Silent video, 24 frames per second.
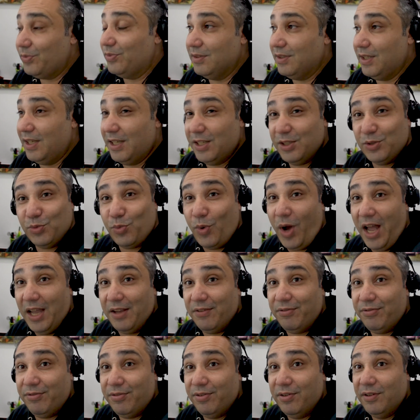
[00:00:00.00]
his
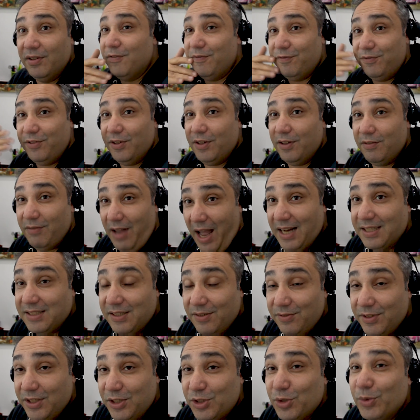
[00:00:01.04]
wife for
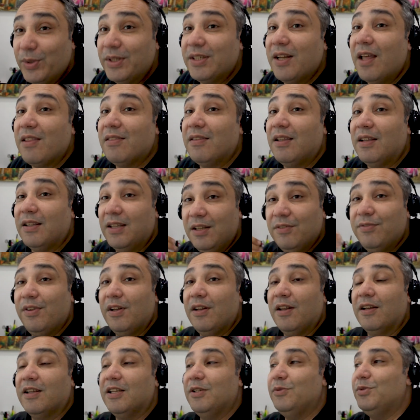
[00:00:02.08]
actively doing nothing. He
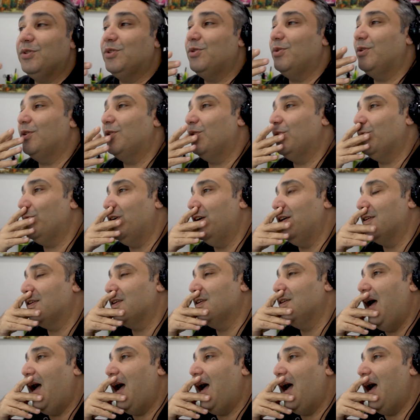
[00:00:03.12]
felt like he was doing all the work.